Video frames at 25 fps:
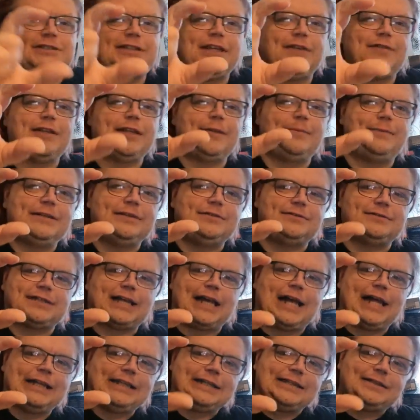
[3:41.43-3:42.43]
give you them little
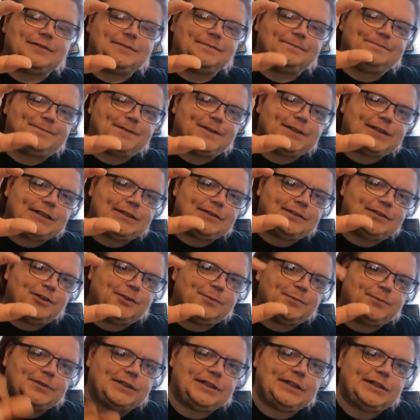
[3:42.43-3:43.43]
tiny little fucking
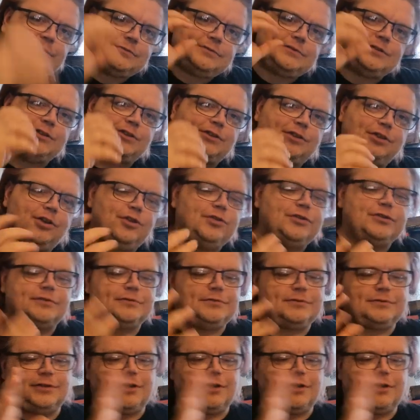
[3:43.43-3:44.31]
cups and you gone.